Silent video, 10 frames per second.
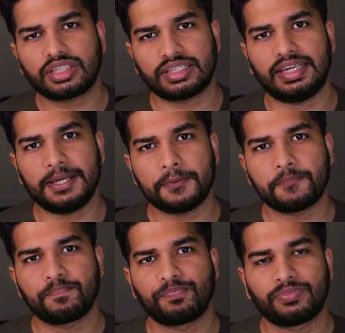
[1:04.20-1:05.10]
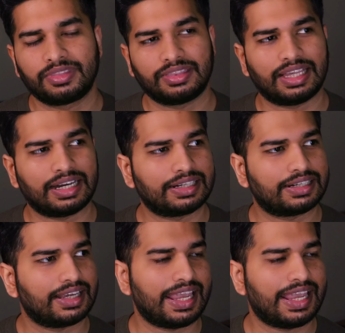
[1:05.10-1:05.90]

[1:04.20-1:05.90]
say that